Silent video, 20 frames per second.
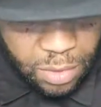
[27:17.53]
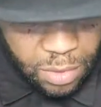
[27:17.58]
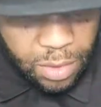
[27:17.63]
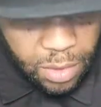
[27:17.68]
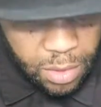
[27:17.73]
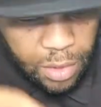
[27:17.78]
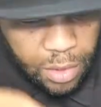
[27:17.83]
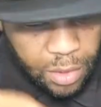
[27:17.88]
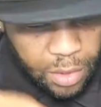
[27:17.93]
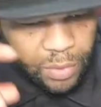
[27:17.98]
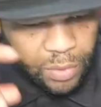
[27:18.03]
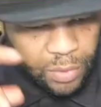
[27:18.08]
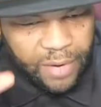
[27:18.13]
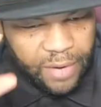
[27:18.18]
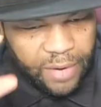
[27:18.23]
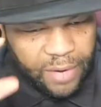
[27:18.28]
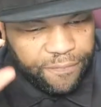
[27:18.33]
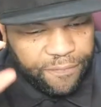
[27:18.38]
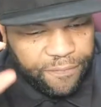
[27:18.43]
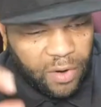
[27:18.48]
you left
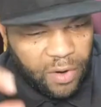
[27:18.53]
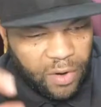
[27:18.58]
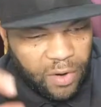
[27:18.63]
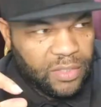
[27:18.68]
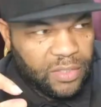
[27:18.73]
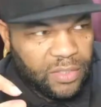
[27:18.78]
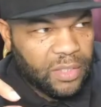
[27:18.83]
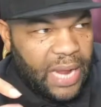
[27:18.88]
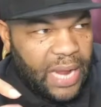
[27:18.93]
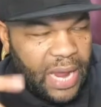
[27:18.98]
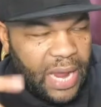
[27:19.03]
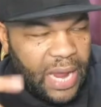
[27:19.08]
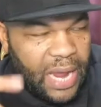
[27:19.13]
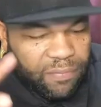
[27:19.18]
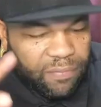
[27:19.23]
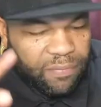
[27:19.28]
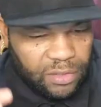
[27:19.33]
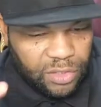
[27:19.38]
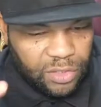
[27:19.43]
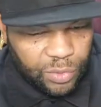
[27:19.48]
Ferguson after
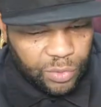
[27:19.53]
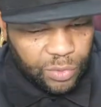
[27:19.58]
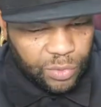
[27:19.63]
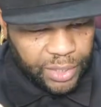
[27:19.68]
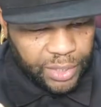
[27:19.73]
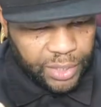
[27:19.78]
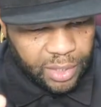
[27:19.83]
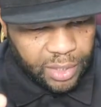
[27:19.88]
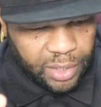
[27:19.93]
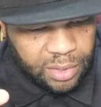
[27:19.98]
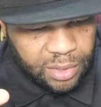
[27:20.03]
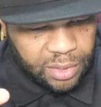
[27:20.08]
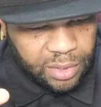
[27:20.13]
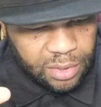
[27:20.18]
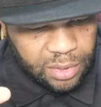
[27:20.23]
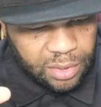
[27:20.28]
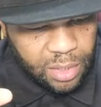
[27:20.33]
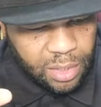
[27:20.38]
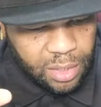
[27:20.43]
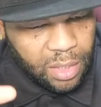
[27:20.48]
2 years.
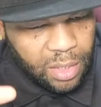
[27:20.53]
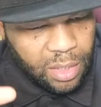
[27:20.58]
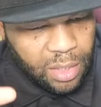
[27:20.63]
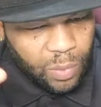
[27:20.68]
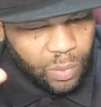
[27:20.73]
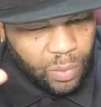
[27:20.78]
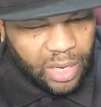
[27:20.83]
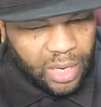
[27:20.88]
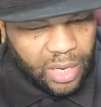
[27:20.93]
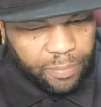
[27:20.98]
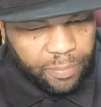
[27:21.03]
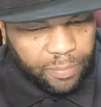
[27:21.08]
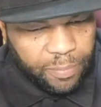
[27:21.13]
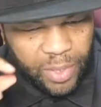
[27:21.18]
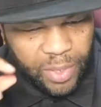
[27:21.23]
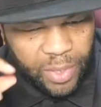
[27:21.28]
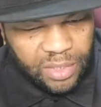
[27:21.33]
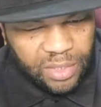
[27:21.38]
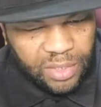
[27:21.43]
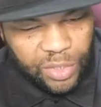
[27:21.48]
What other
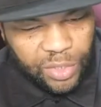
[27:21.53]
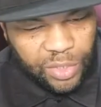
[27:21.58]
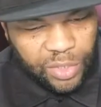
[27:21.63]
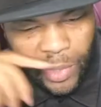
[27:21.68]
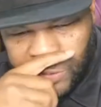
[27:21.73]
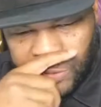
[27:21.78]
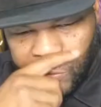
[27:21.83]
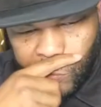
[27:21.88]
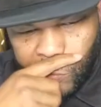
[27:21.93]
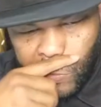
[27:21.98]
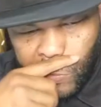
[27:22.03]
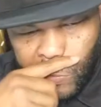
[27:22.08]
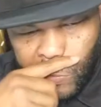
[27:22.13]
prisons you went to?